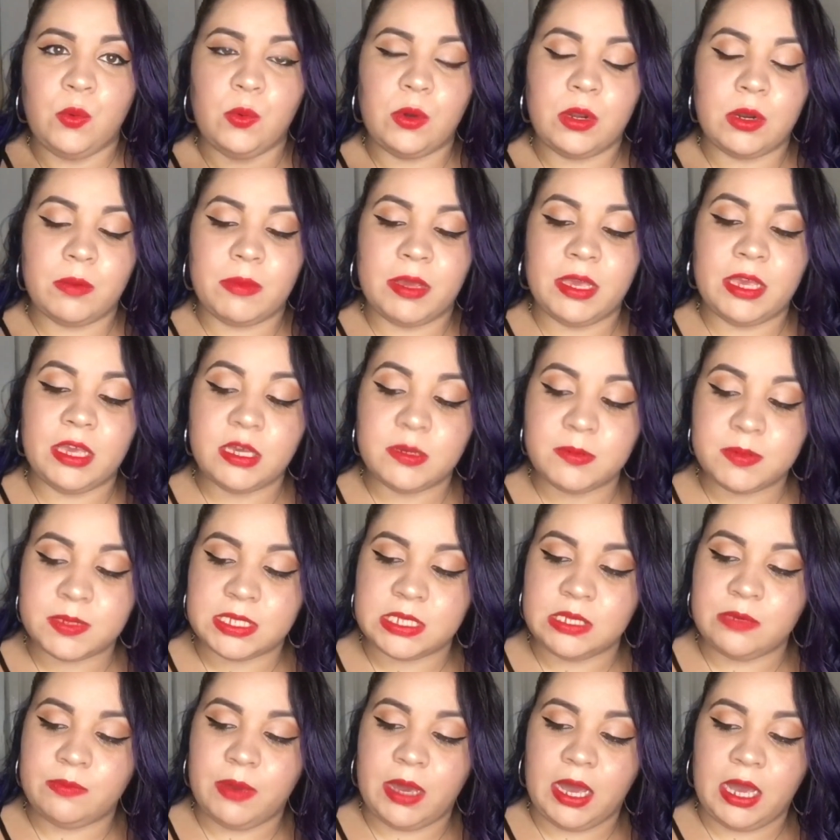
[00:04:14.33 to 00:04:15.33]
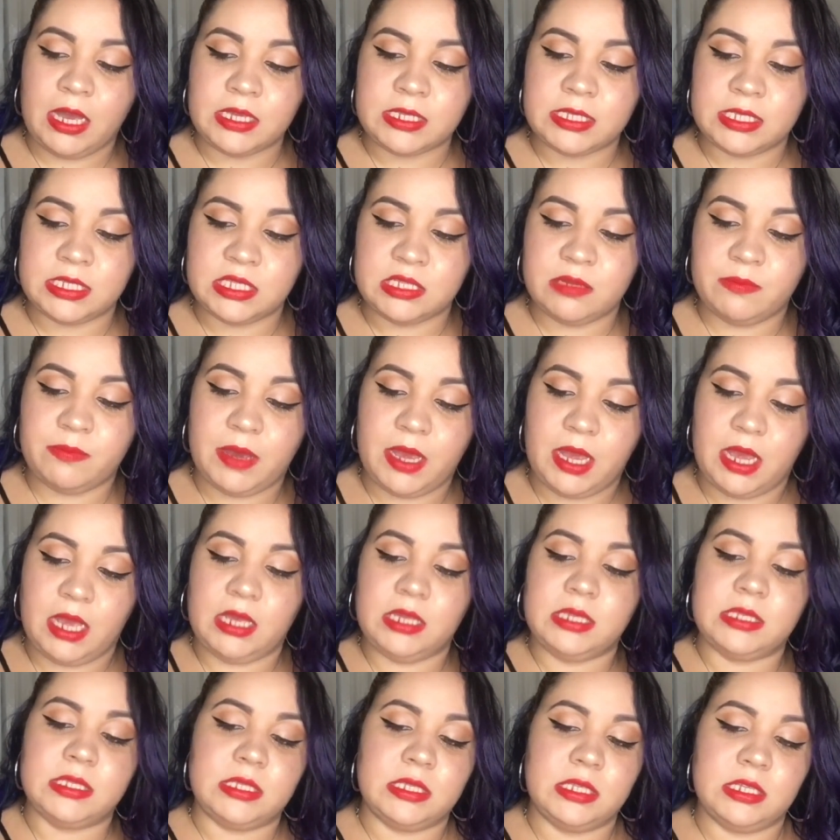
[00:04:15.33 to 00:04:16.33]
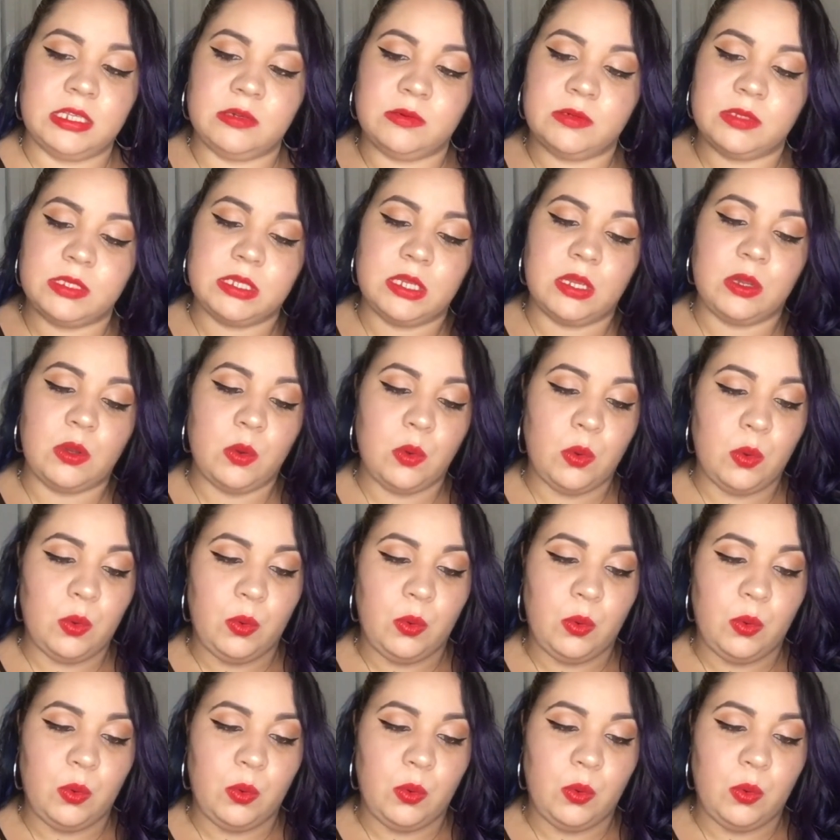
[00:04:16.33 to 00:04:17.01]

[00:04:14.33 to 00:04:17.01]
one of my Ipsy bags in the past, and I was like,